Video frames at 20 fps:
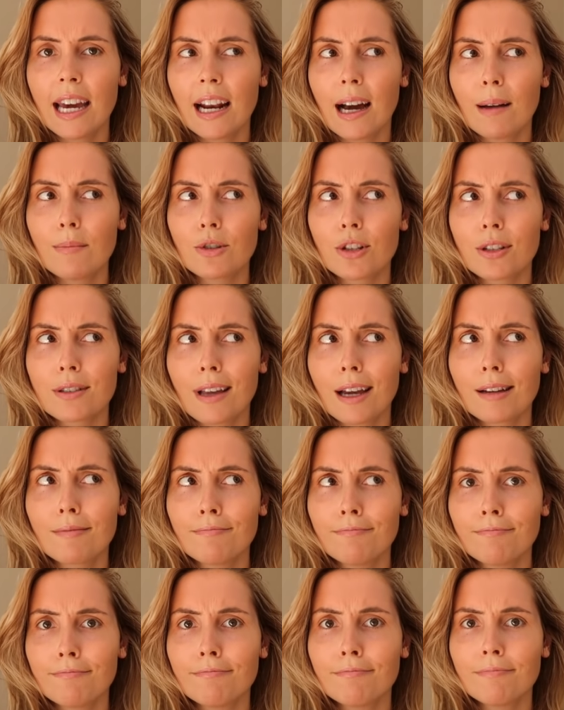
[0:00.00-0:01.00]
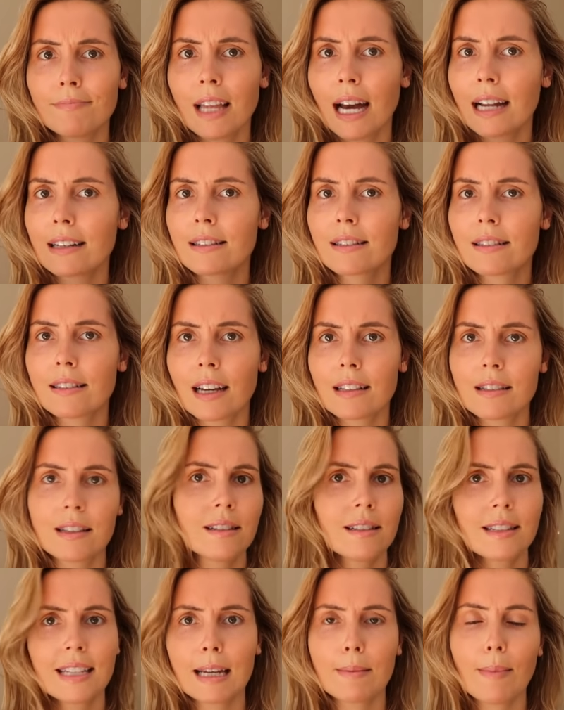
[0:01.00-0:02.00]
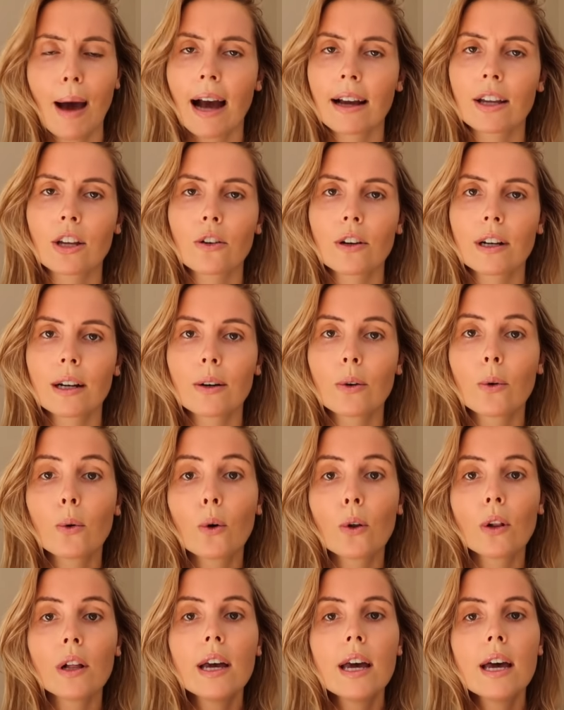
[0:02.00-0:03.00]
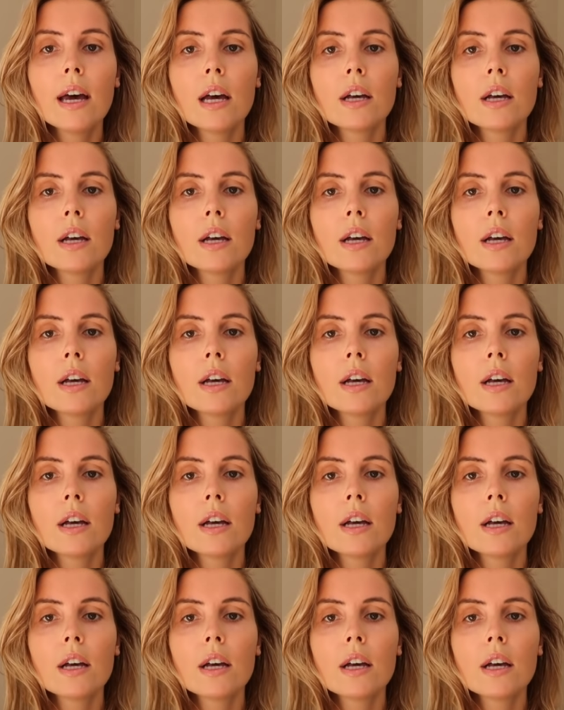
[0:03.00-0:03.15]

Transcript: And I'm just like, hmm, that doesn't seem accurate at all.